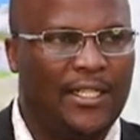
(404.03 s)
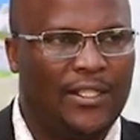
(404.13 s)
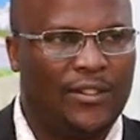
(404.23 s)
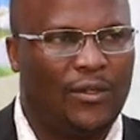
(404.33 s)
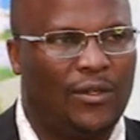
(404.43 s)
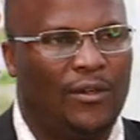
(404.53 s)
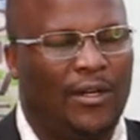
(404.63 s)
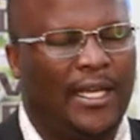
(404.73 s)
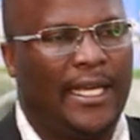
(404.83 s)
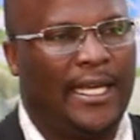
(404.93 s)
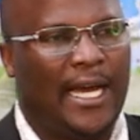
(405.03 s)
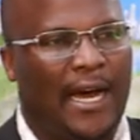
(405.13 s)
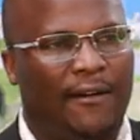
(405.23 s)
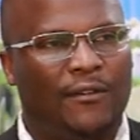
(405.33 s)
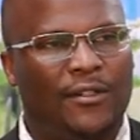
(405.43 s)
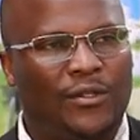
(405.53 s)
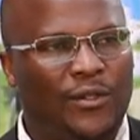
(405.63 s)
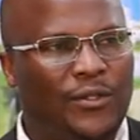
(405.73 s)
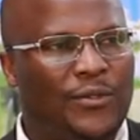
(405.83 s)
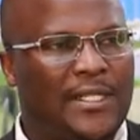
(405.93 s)
So I've also
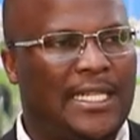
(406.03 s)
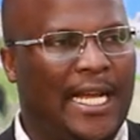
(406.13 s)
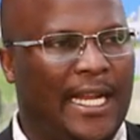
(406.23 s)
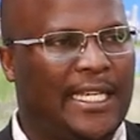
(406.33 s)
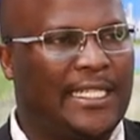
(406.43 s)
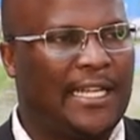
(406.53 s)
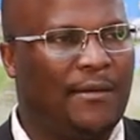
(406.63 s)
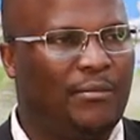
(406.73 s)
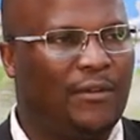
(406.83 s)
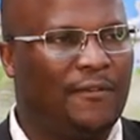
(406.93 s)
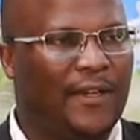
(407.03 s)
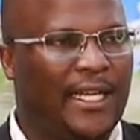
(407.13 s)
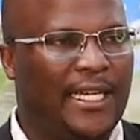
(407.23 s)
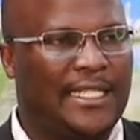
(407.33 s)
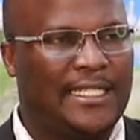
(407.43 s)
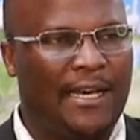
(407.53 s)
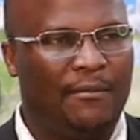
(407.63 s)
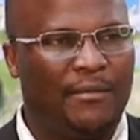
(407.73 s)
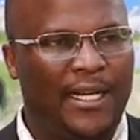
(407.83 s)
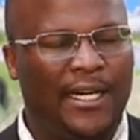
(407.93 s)
used an example of
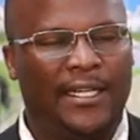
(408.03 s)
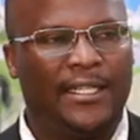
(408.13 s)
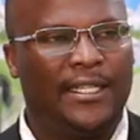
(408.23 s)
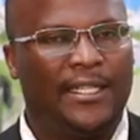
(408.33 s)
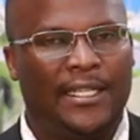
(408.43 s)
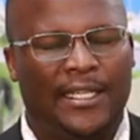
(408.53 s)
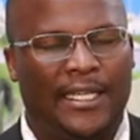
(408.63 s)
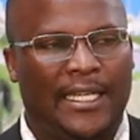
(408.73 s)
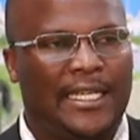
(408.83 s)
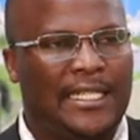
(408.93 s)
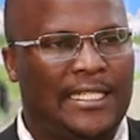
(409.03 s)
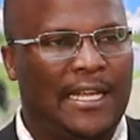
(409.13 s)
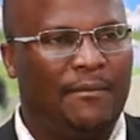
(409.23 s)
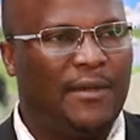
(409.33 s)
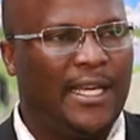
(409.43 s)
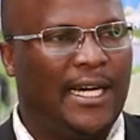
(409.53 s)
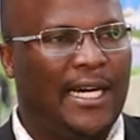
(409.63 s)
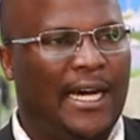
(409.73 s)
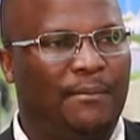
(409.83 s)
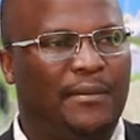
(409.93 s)
Zambia.
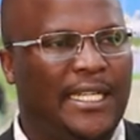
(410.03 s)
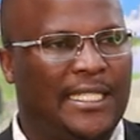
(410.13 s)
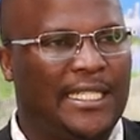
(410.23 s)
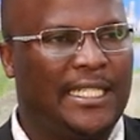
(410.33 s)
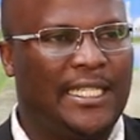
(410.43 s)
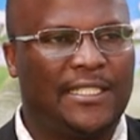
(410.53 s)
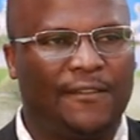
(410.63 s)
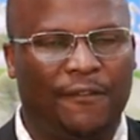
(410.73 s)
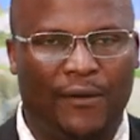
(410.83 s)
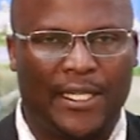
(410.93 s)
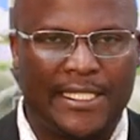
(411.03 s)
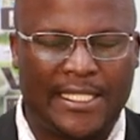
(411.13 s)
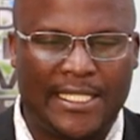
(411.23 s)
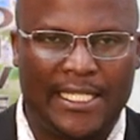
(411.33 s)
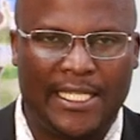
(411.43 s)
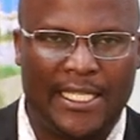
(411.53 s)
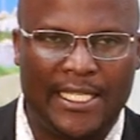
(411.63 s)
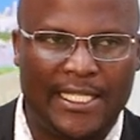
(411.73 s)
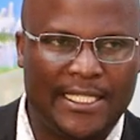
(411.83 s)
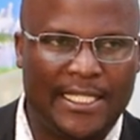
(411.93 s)
Zambia updated its forest
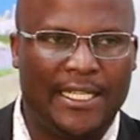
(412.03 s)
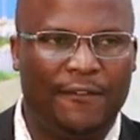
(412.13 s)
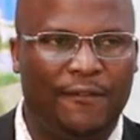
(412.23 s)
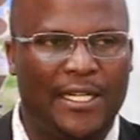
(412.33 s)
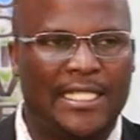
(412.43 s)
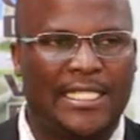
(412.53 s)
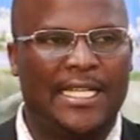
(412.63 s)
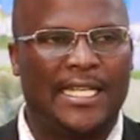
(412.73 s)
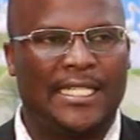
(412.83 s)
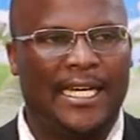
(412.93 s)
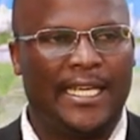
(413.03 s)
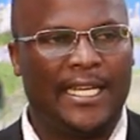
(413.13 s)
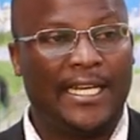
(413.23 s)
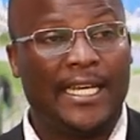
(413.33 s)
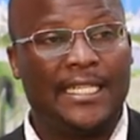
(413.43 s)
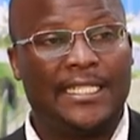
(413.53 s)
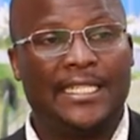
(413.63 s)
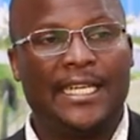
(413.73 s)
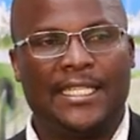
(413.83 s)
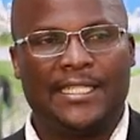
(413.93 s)
data in
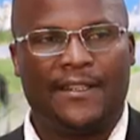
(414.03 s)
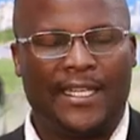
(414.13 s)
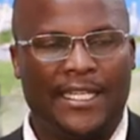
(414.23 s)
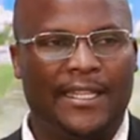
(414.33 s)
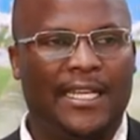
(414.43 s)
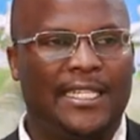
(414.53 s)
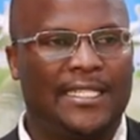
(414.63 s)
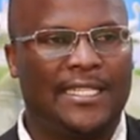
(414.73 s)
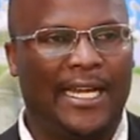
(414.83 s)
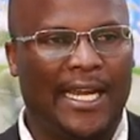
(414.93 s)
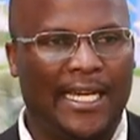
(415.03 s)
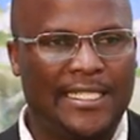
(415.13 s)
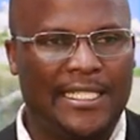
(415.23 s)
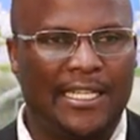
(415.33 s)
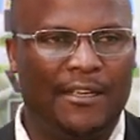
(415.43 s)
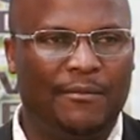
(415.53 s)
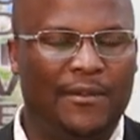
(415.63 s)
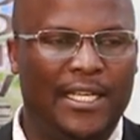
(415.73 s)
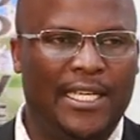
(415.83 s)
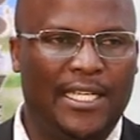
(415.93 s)
1993. That is the last time
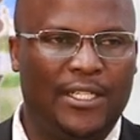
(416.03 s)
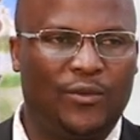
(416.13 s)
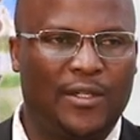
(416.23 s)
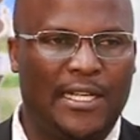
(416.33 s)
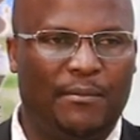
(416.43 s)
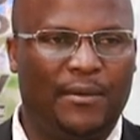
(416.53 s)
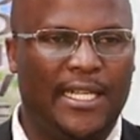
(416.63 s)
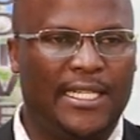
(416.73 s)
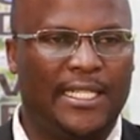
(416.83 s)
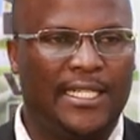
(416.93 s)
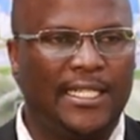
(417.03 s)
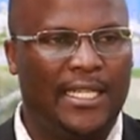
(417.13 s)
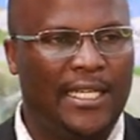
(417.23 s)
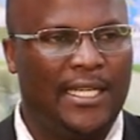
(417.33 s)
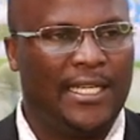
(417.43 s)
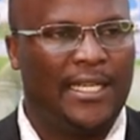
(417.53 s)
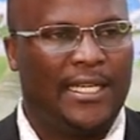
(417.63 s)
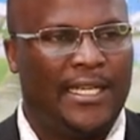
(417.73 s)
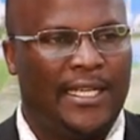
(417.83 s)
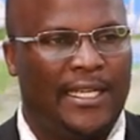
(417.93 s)
it was updated.
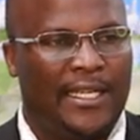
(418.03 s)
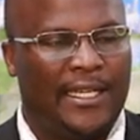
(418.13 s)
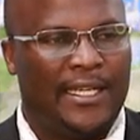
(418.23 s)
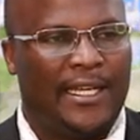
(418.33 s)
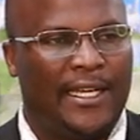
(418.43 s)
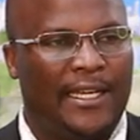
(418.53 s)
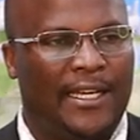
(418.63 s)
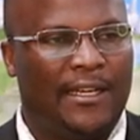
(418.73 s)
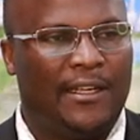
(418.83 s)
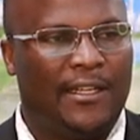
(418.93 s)
So